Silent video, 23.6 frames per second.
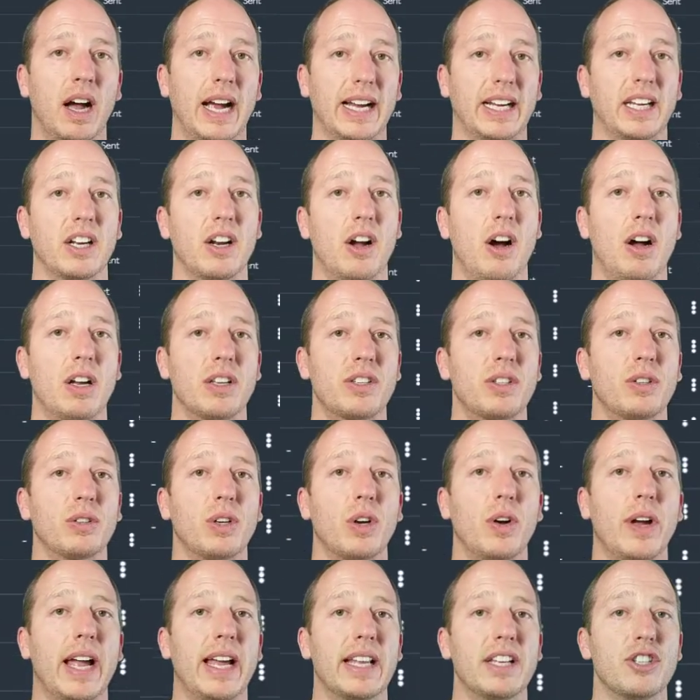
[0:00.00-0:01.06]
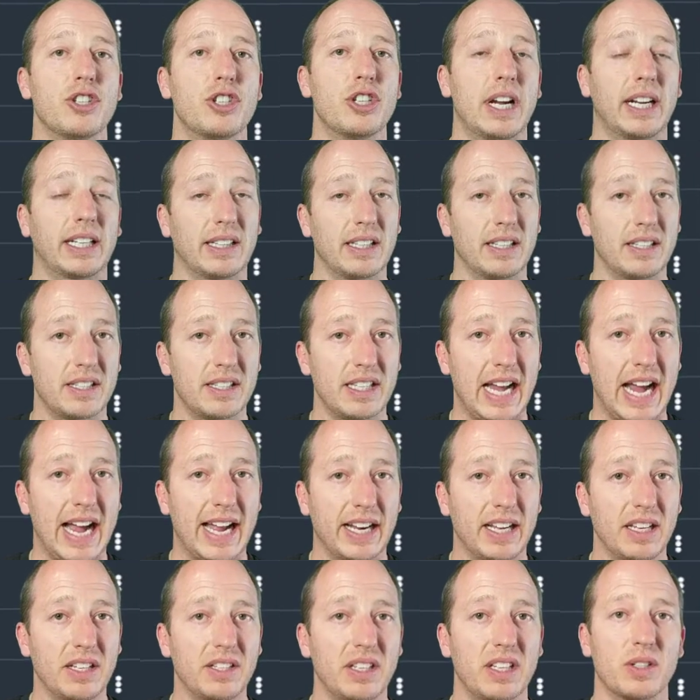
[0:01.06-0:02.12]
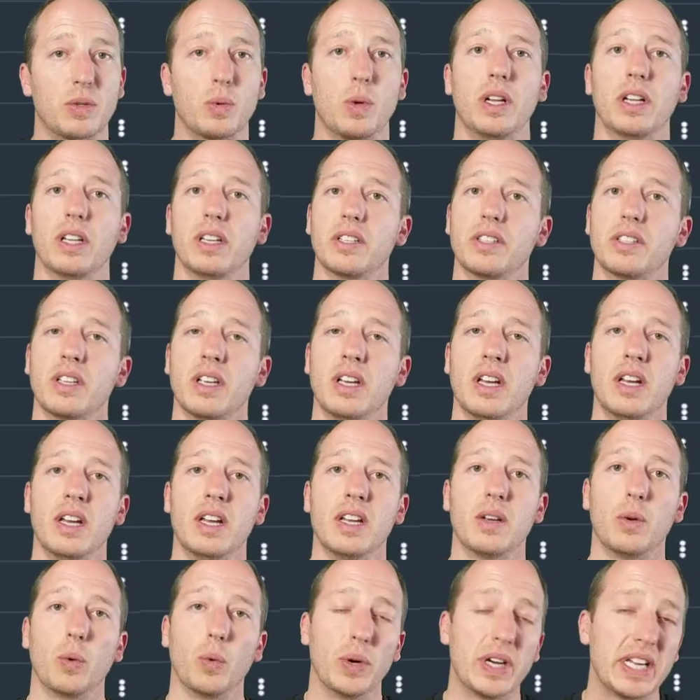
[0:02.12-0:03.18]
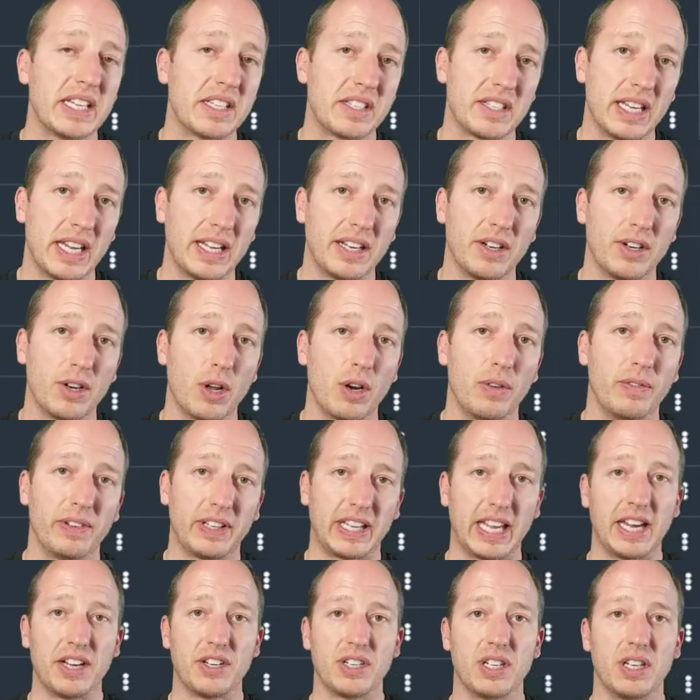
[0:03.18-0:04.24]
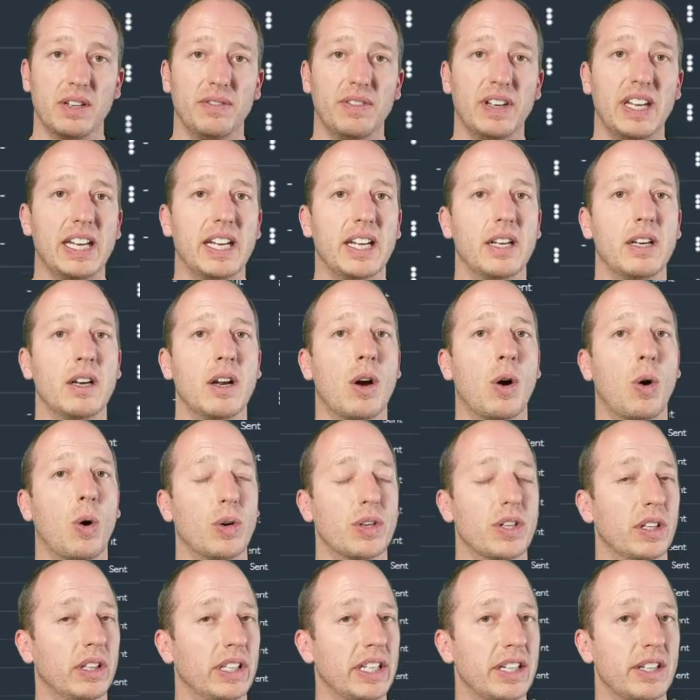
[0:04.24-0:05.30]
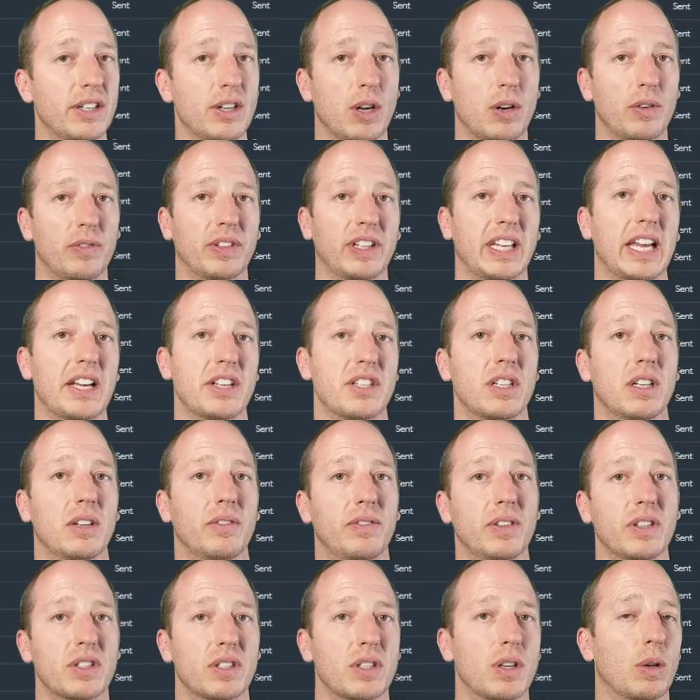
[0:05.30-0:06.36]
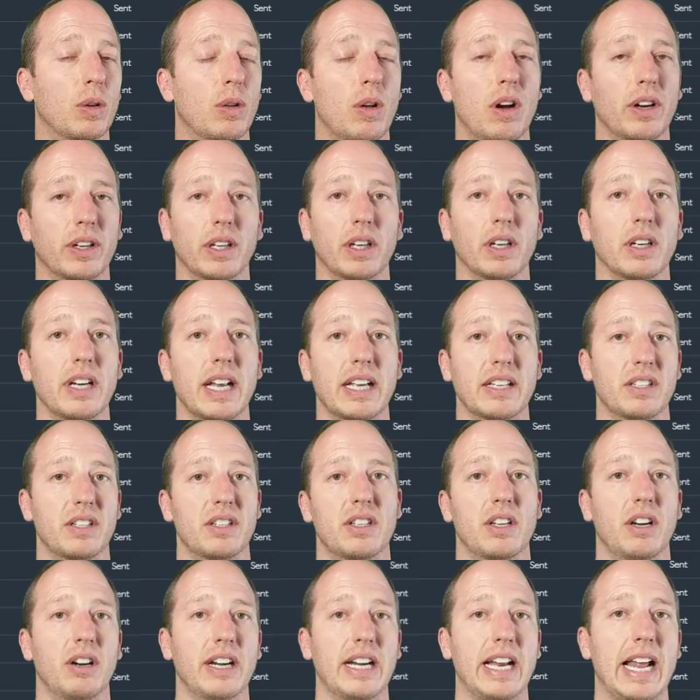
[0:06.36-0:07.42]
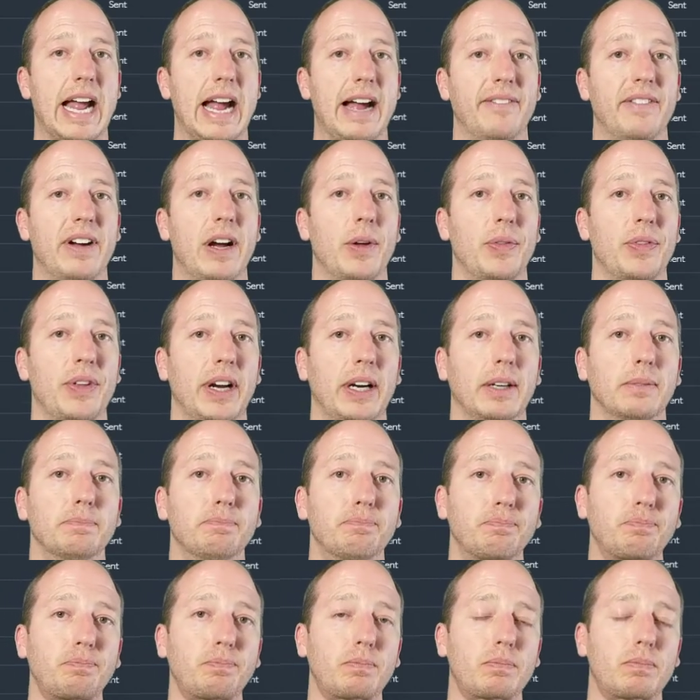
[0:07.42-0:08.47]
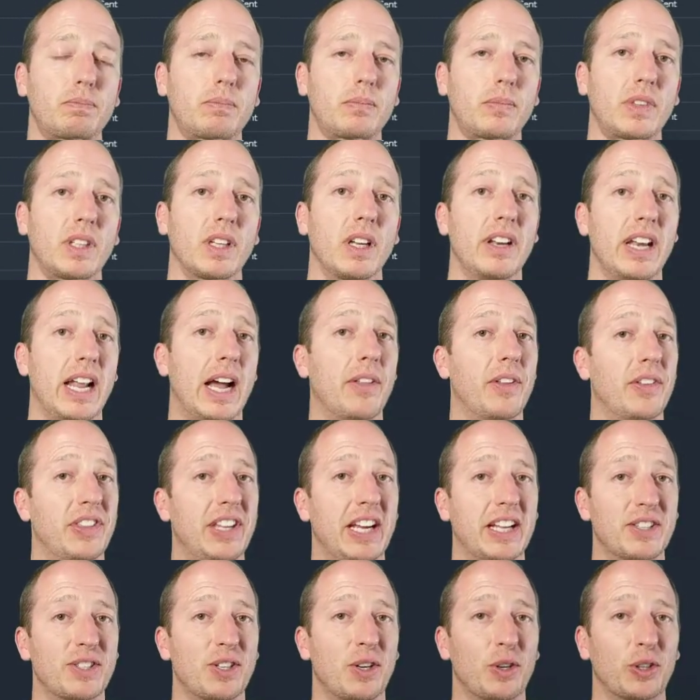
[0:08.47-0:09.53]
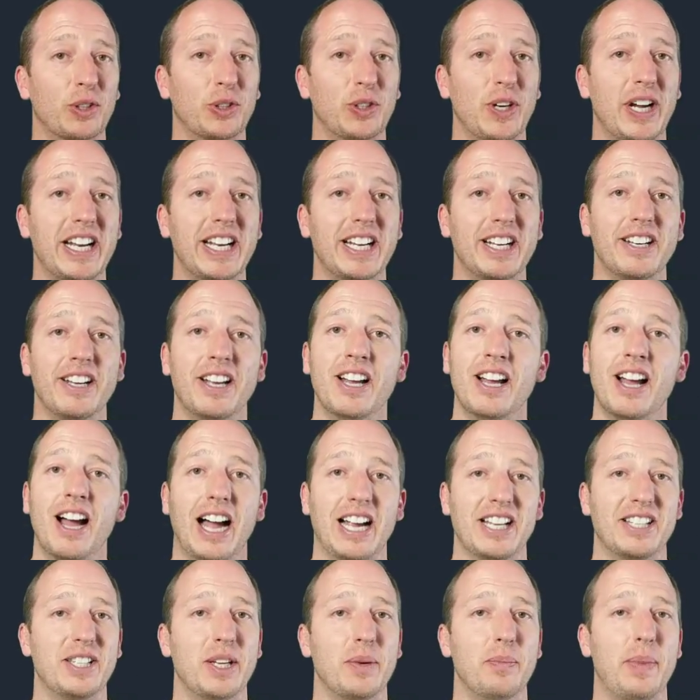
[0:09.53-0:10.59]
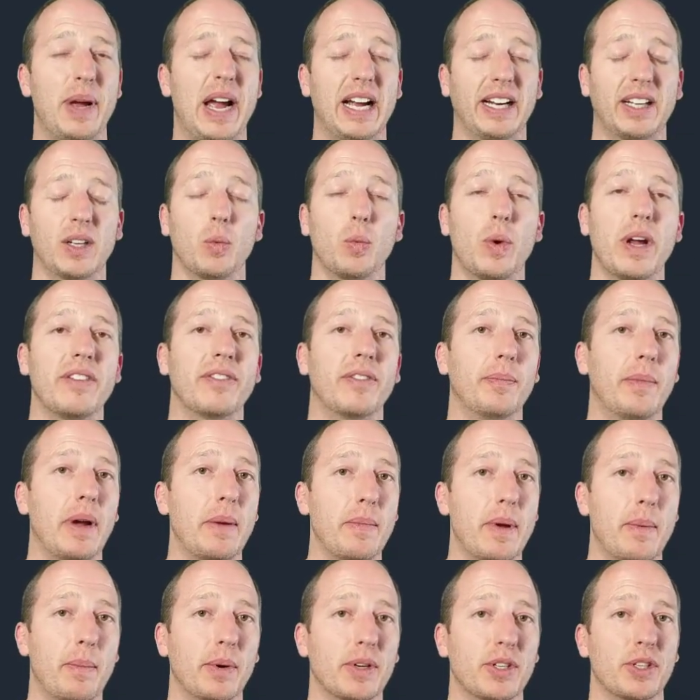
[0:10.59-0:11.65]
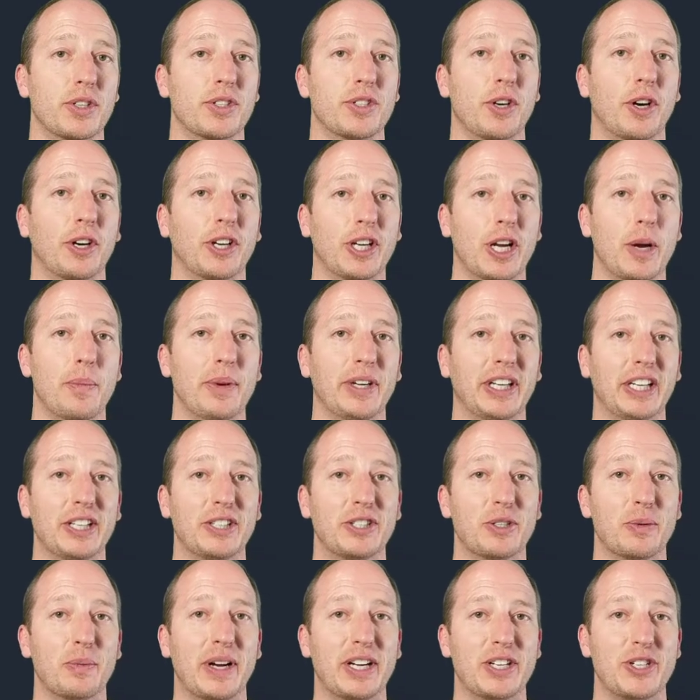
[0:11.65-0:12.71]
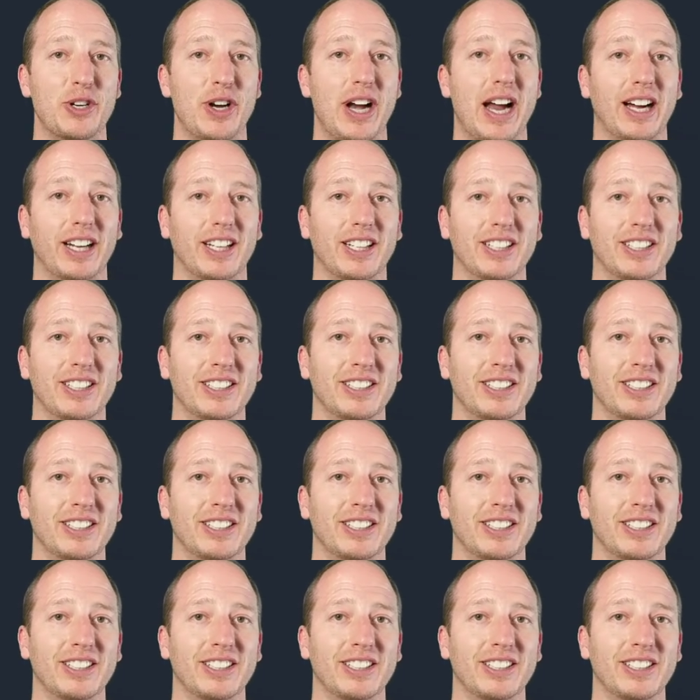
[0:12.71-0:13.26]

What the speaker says: I can also go ahead and check the status as well as resend a notification if needed or delete a notification if it's no longer necessary to have out there. Now that that's all created, I sit back and wait for my members to start coming into my track.